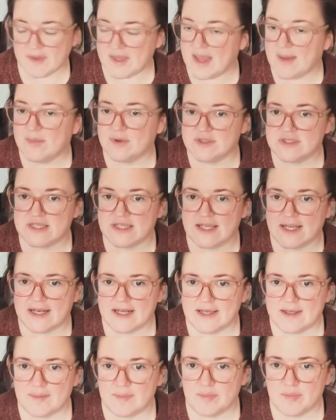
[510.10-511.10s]
able to get
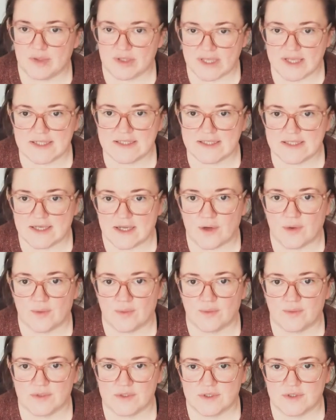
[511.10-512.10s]
it planted
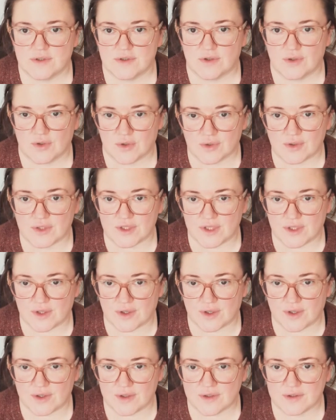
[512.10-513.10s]
out
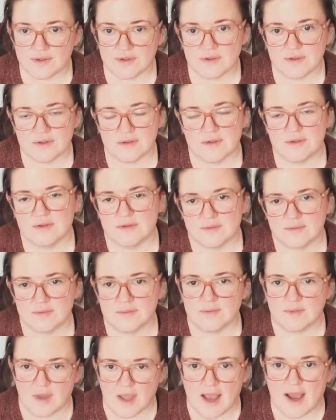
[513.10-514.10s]
earlier
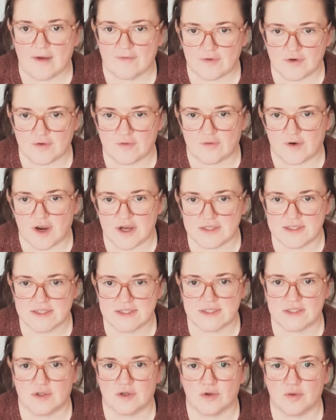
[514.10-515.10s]
after frost
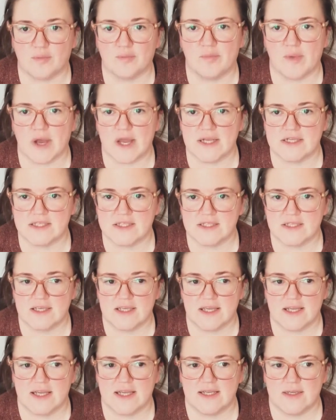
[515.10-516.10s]
still, but
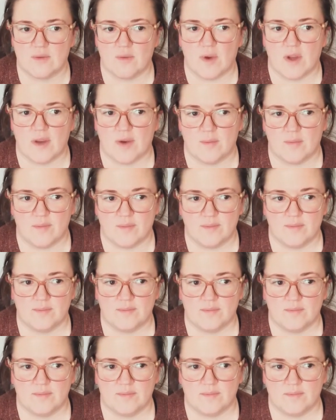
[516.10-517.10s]
it
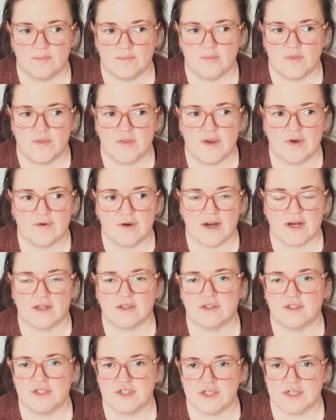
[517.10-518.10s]

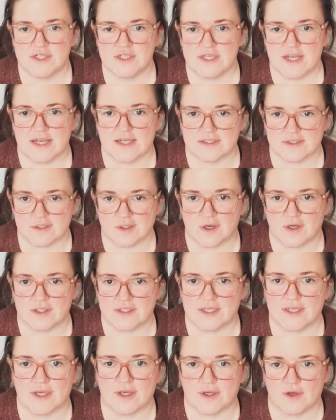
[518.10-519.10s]
theoretically shouldn't take as long
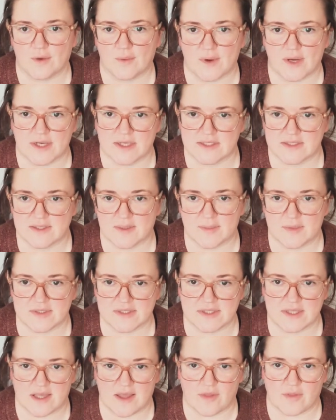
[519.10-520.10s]
to get going as some
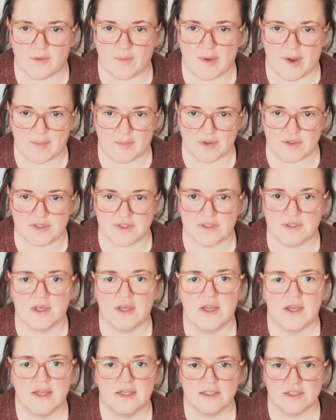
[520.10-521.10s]
of the other peppers.
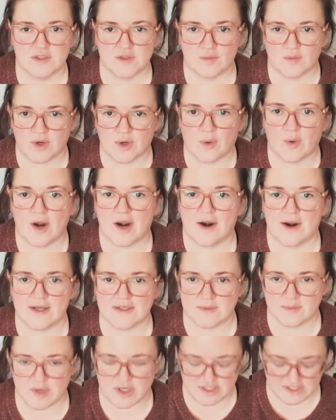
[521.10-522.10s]
It doesn't require as much